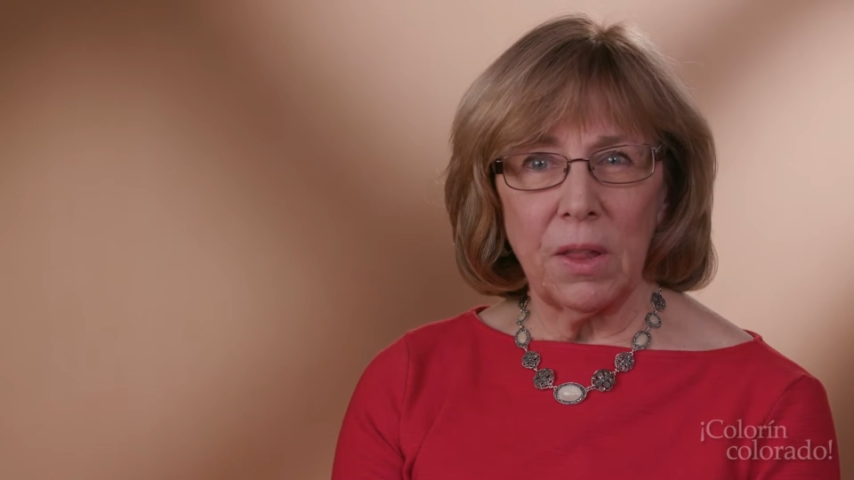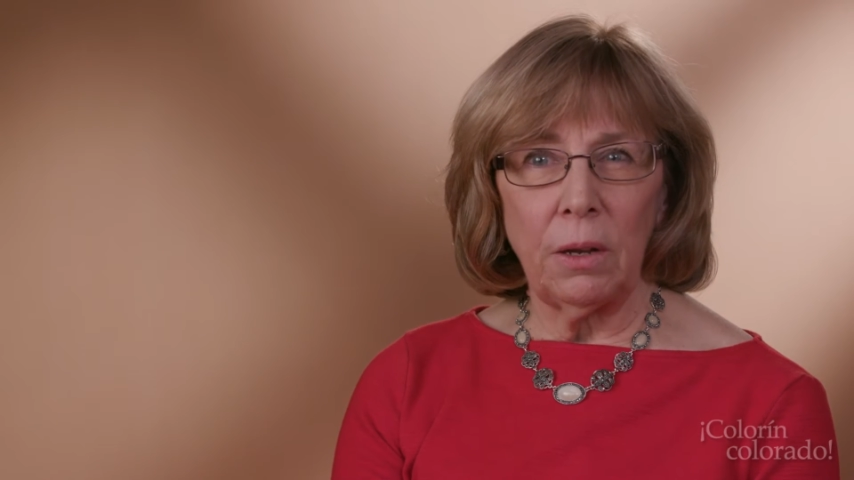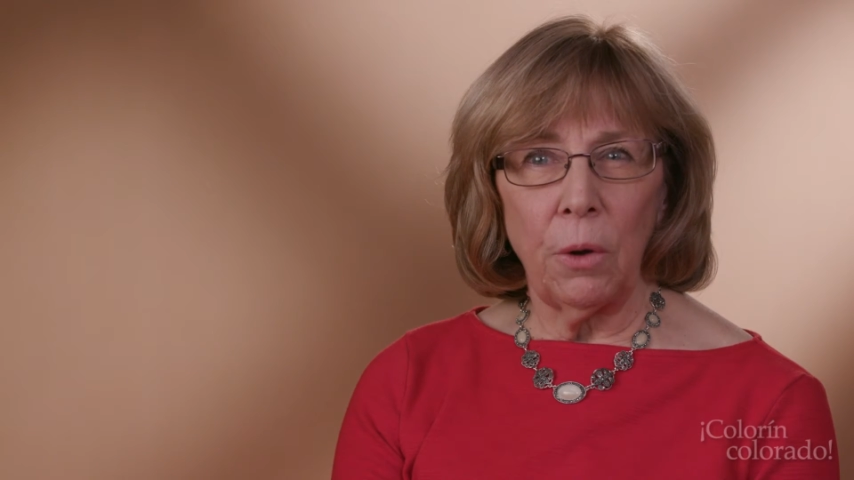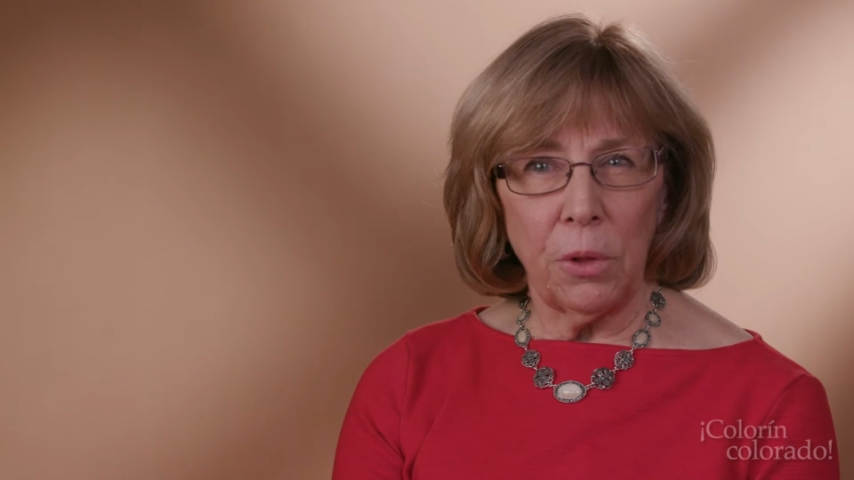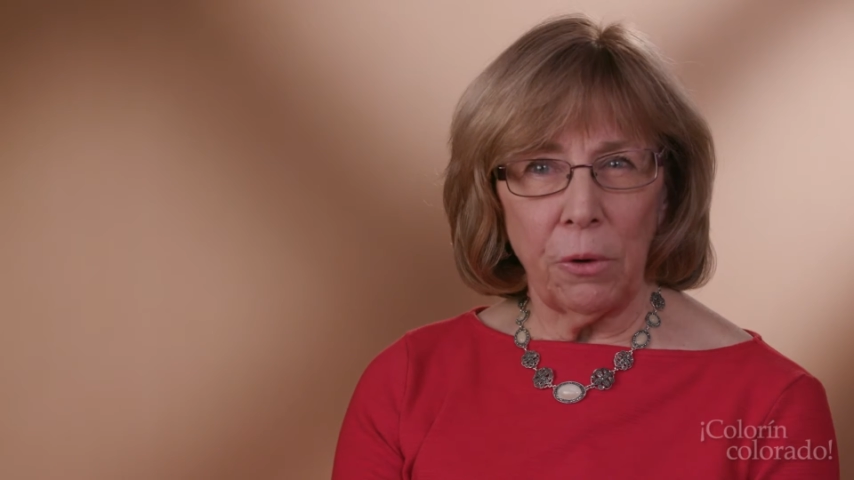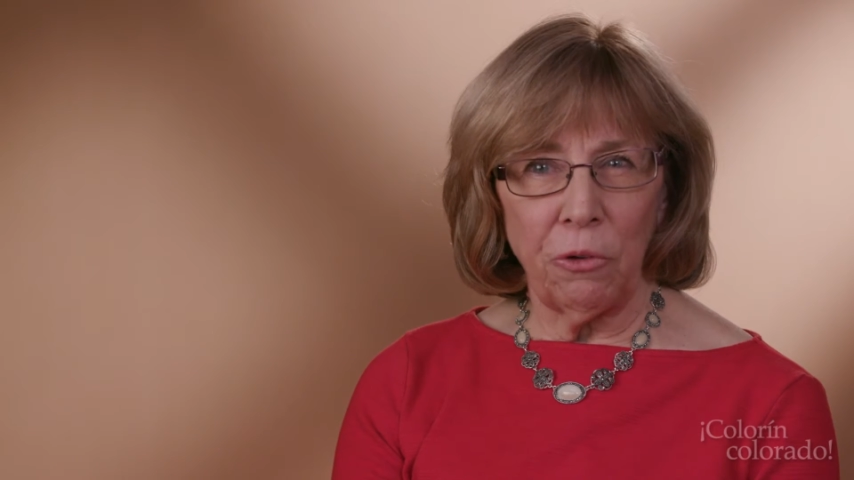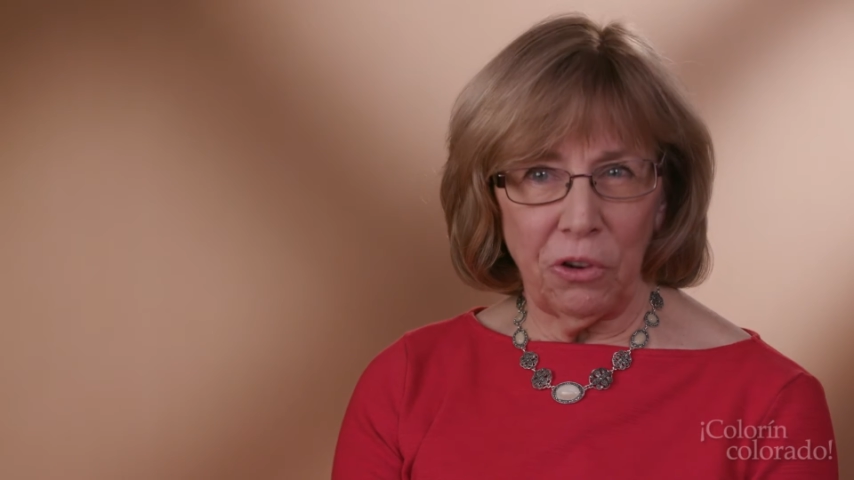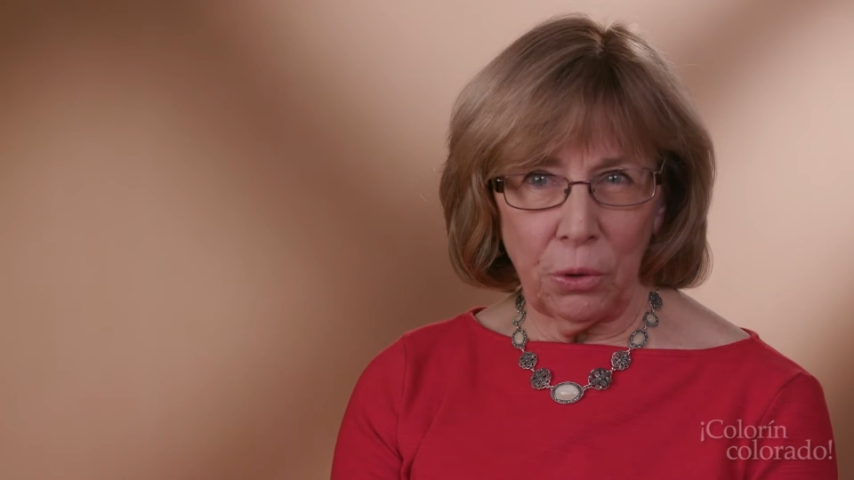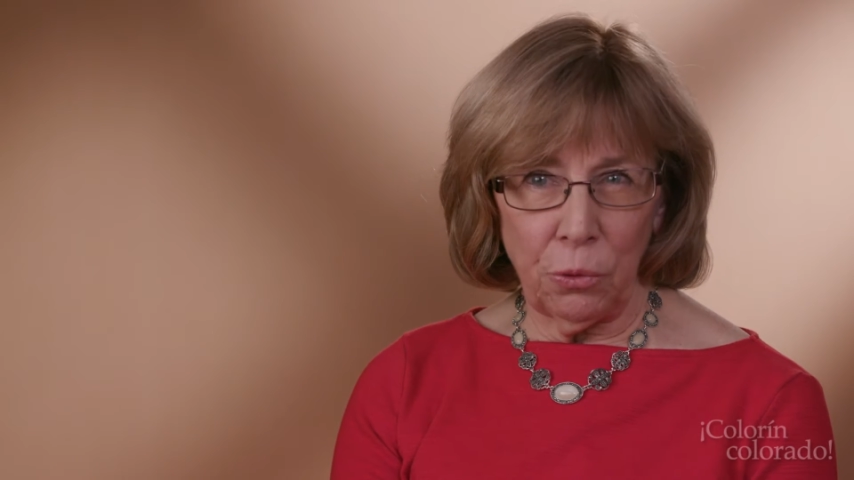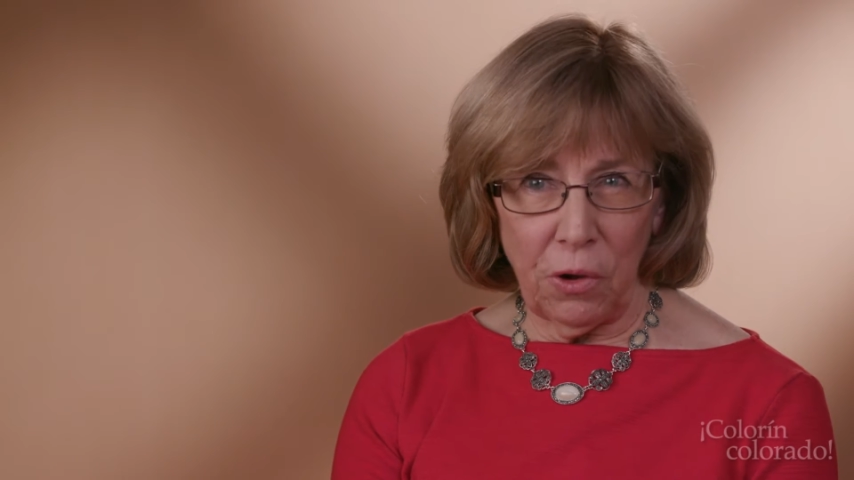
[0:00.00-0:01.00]
they know their
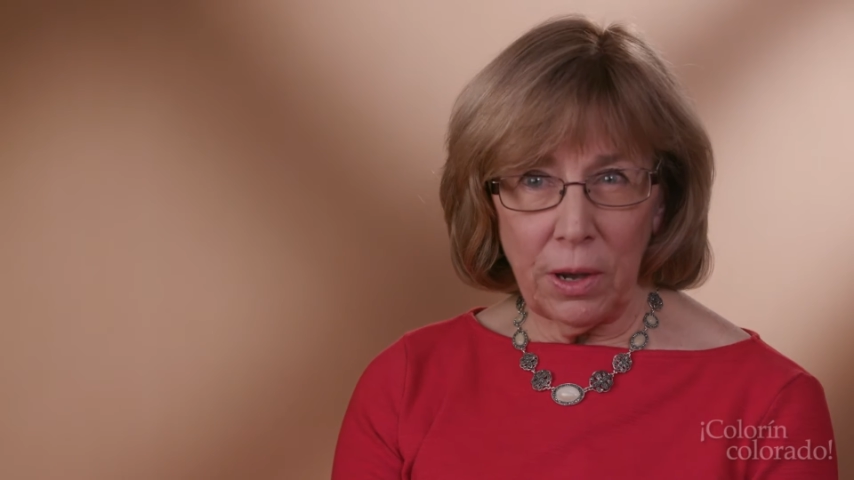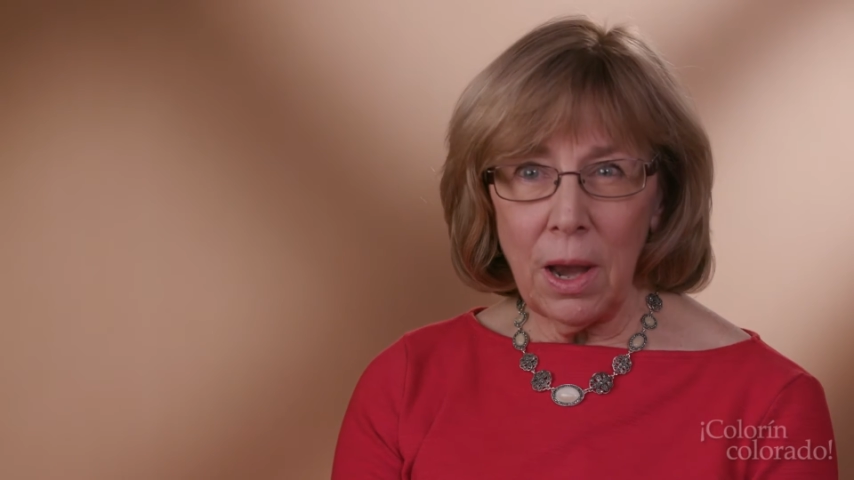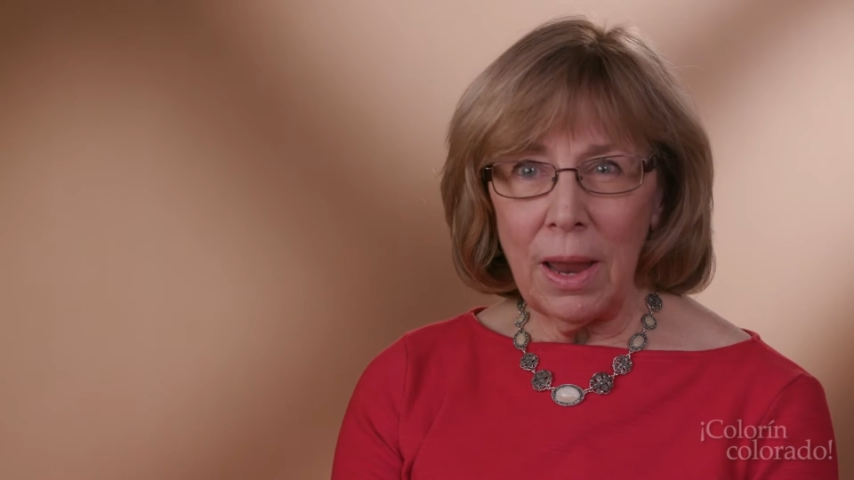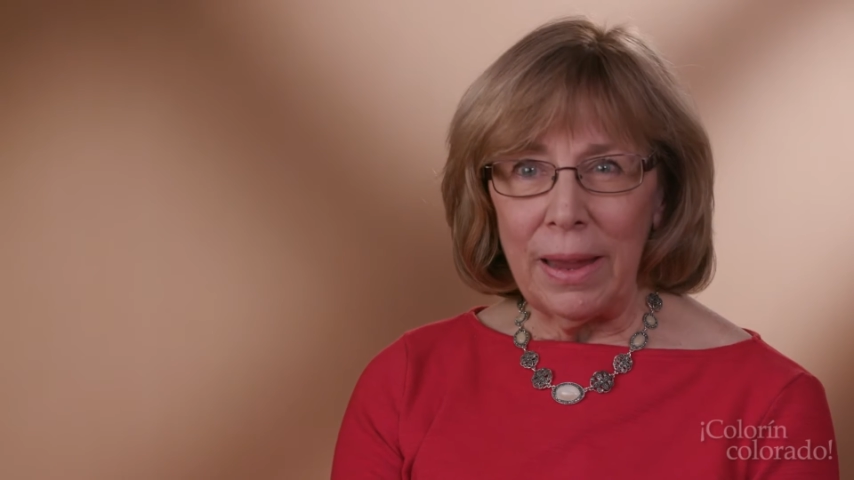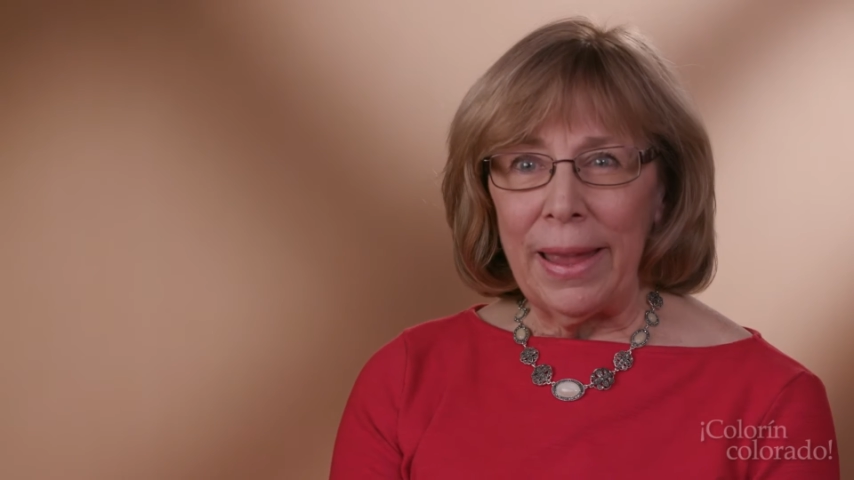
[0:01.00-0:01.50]
children.